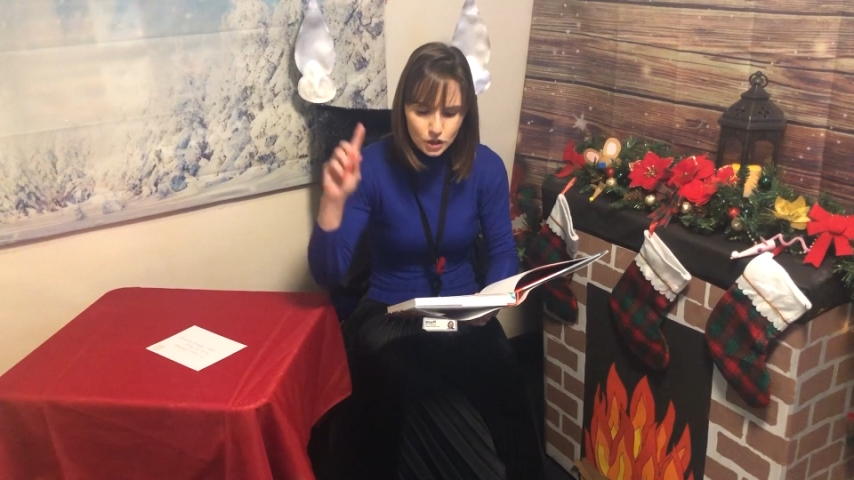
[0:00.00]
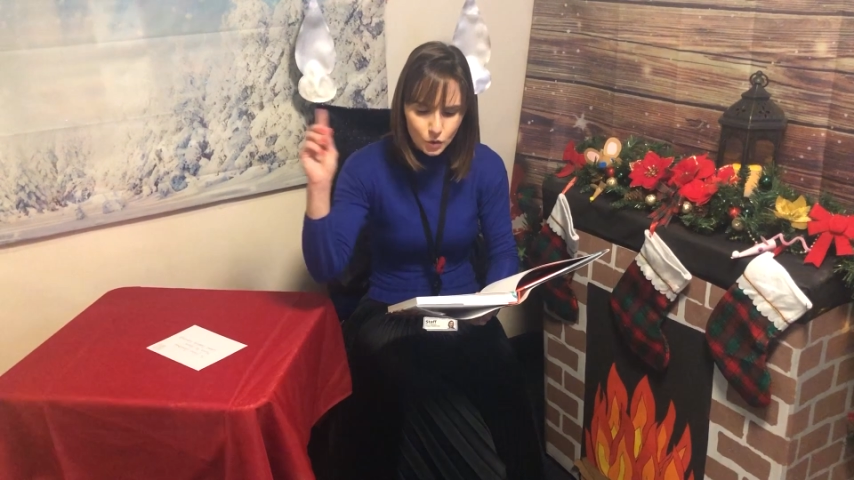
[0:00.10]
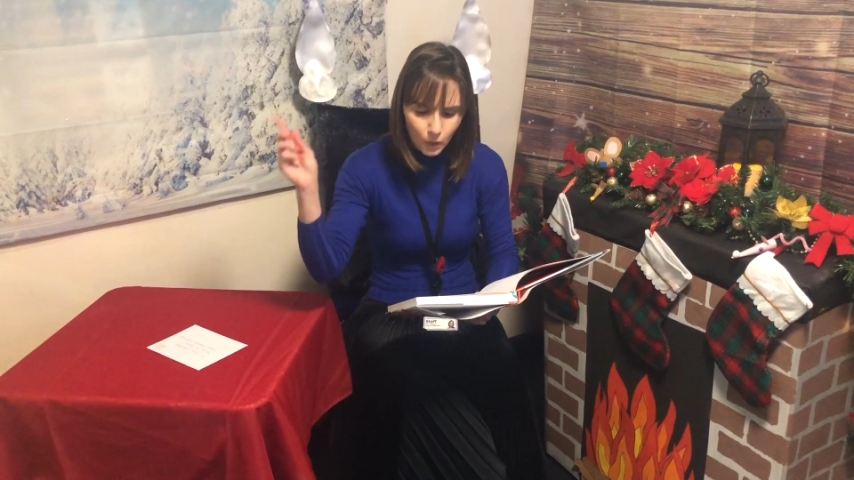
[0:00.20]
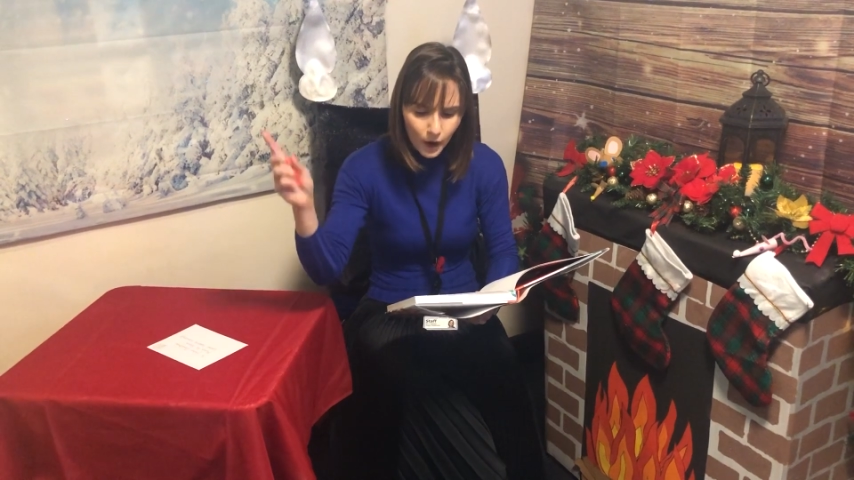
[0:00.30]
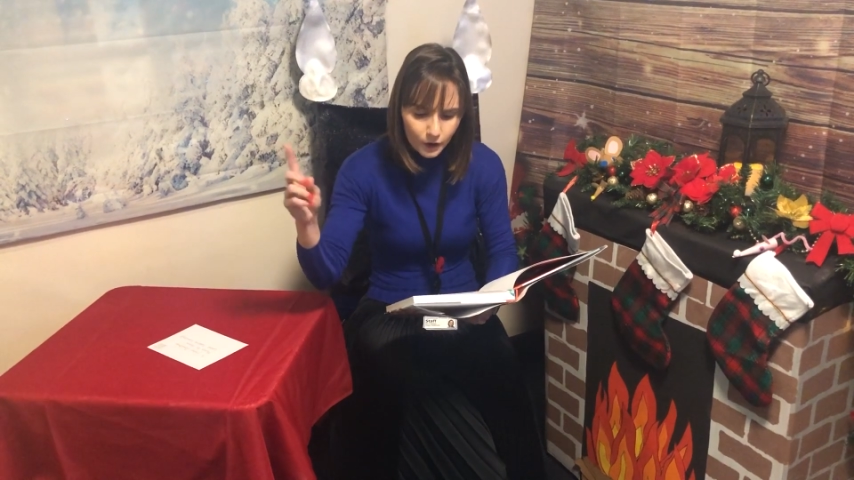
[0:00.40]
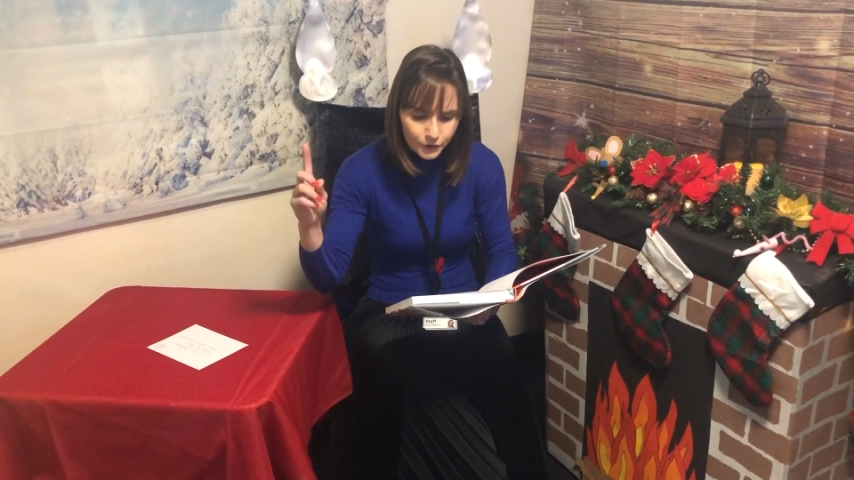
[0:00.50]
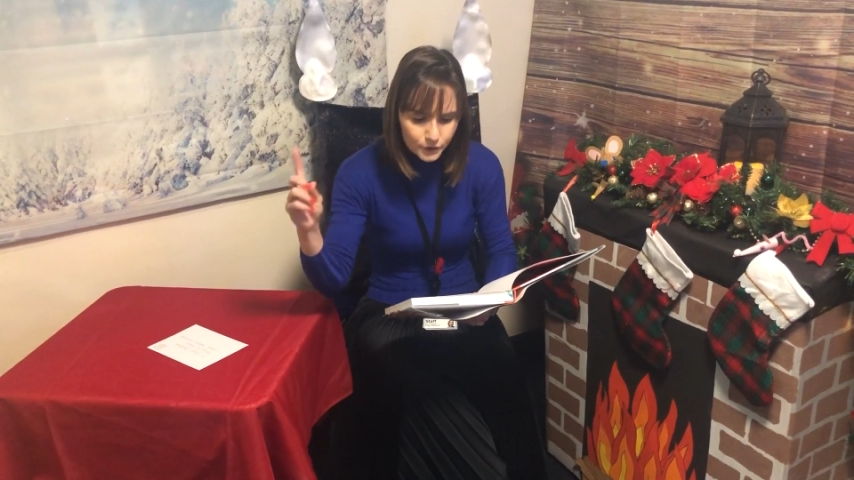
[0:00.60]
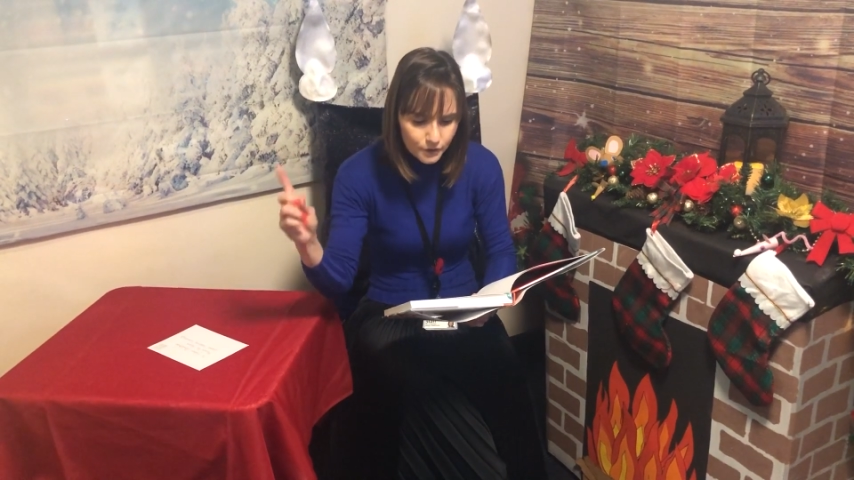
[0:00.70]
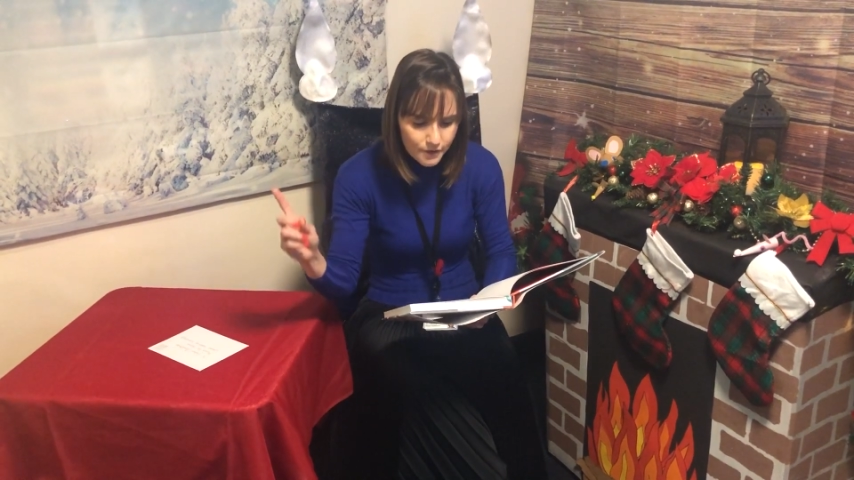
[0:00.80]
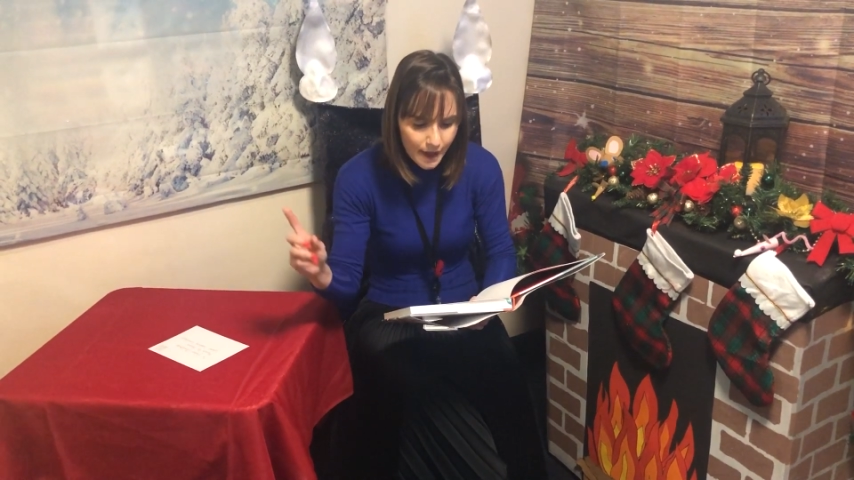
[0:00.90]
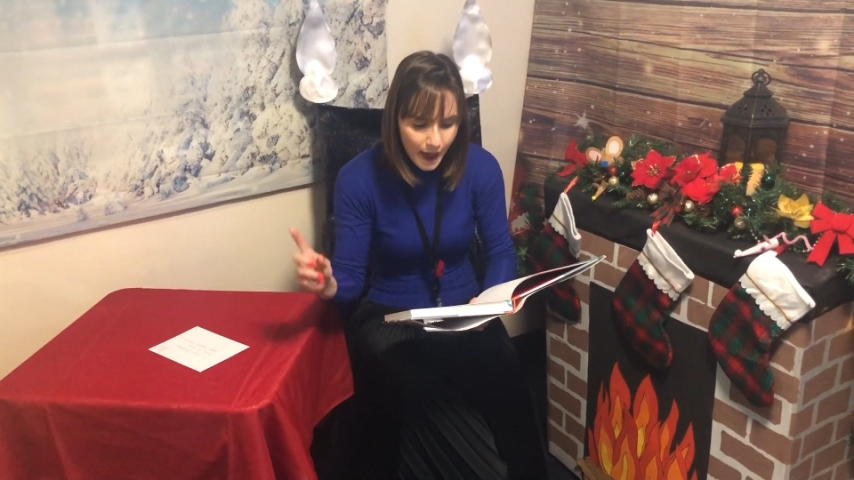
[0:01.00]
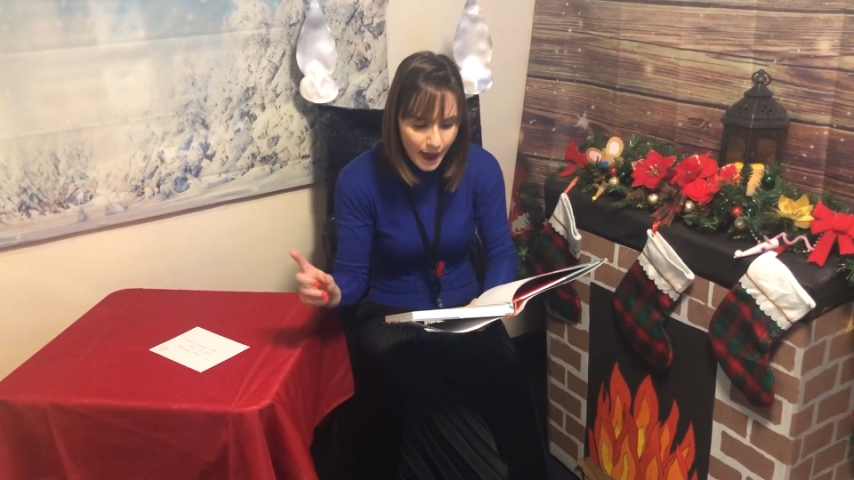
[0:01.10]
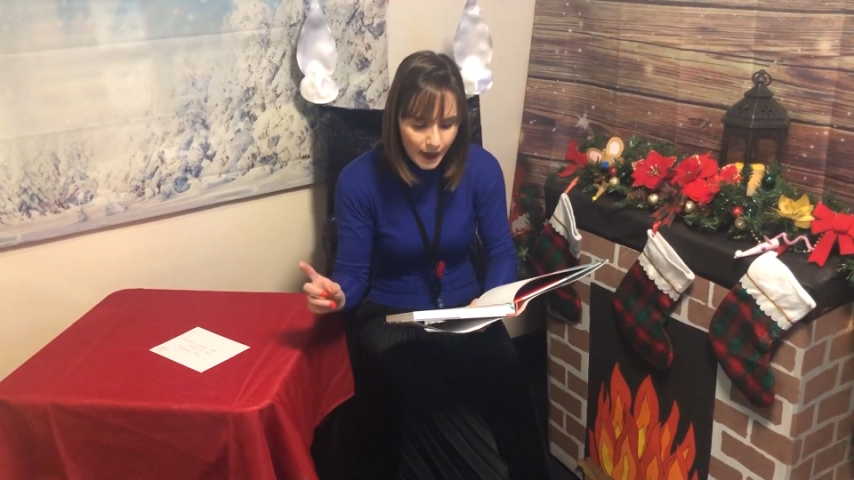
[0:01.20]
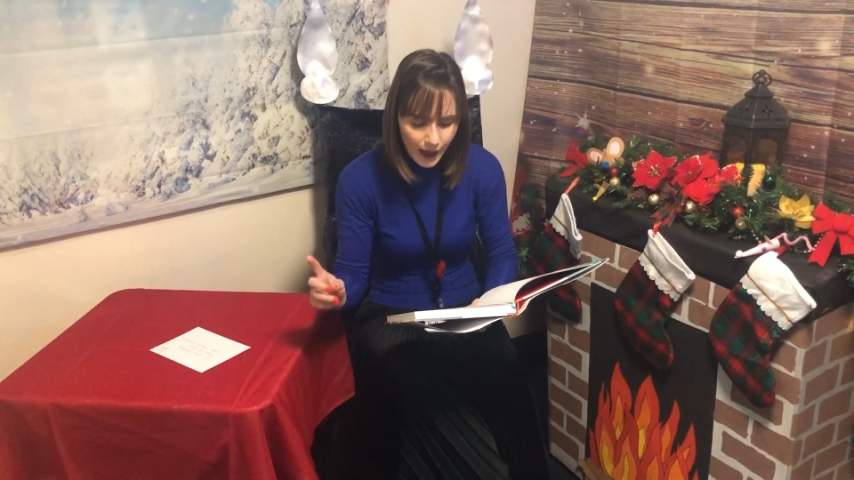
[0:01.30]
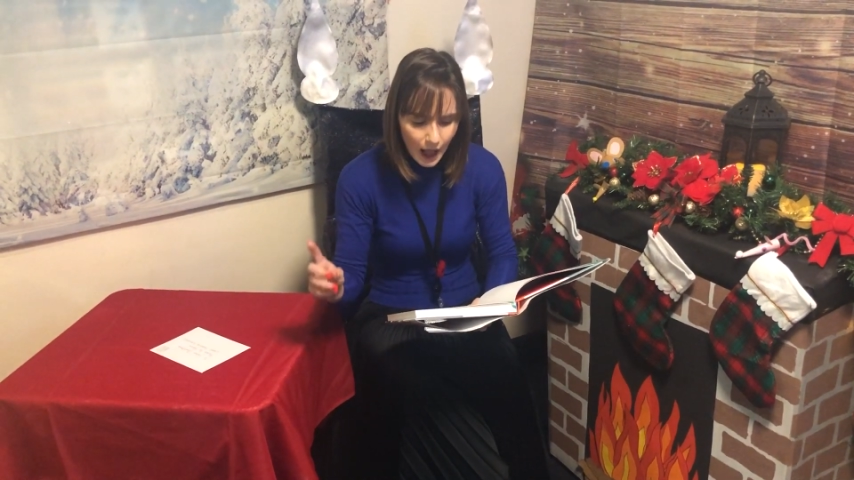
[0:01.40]
twirled through the
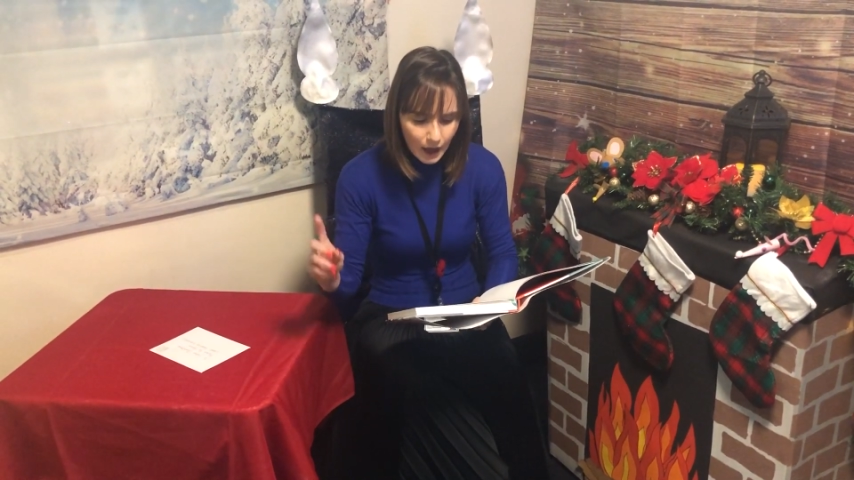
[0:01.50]
air